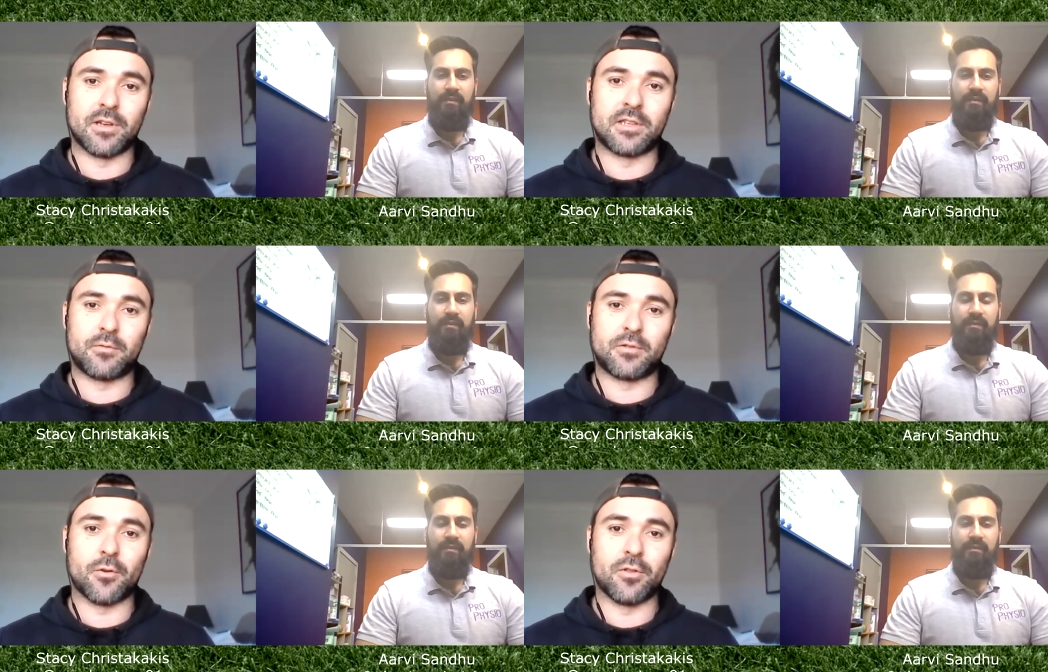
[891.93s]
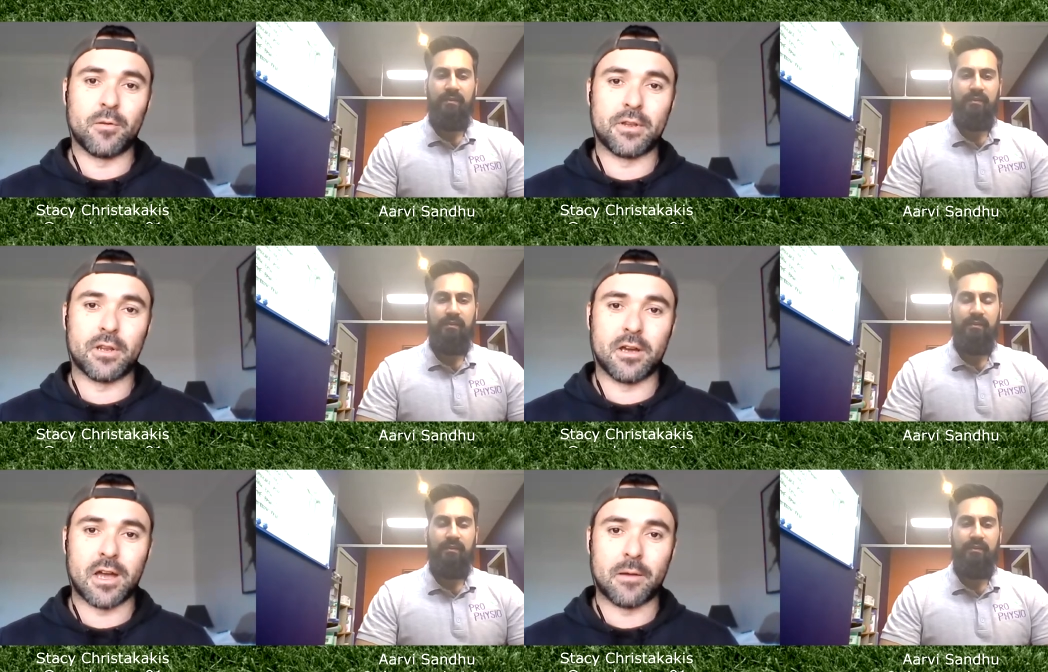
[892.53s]
Speaker 1: certainly been
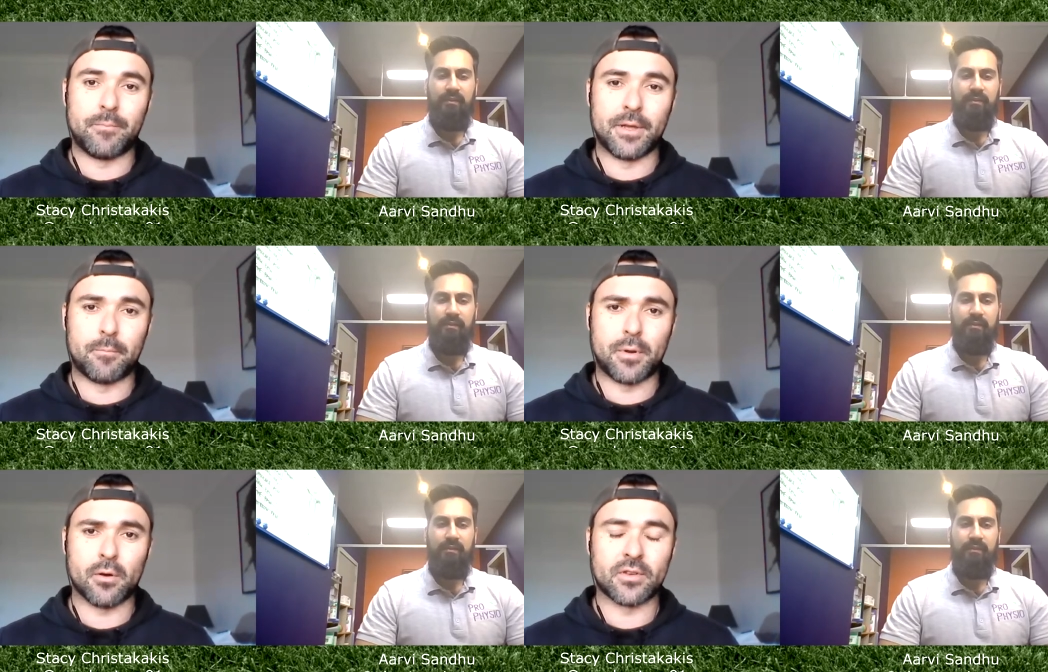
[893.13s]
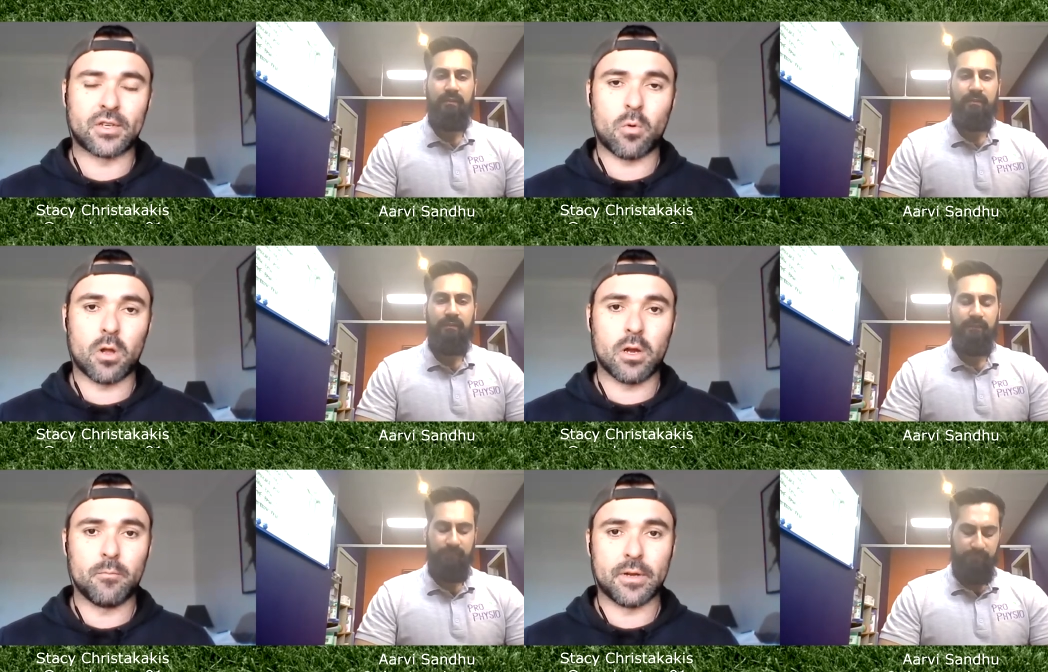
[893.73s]
a bitter pill to
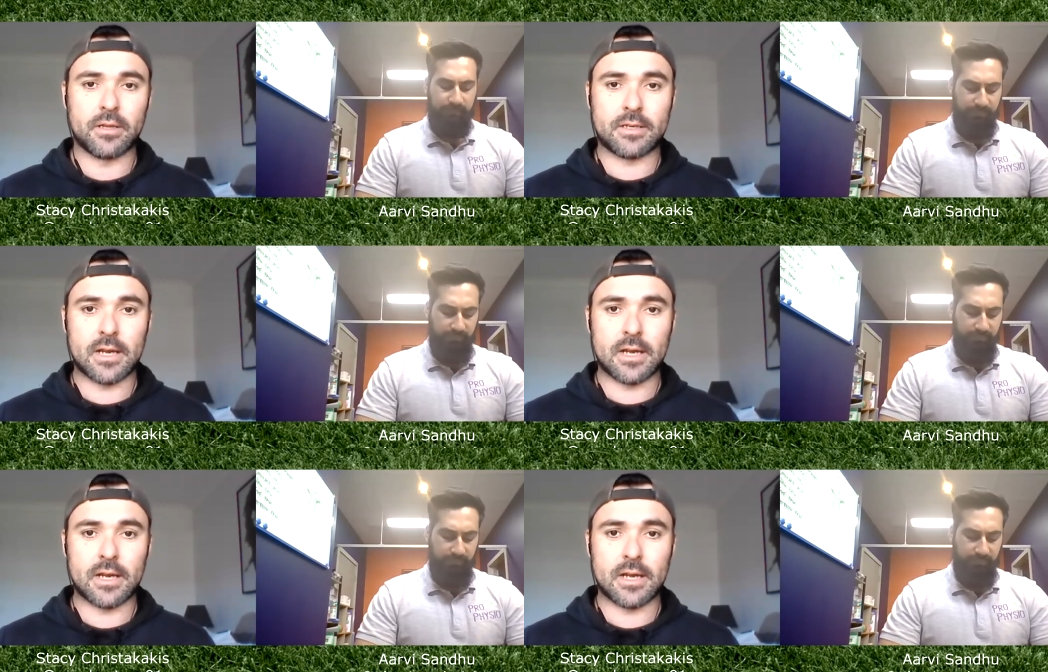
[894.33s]
swallow, but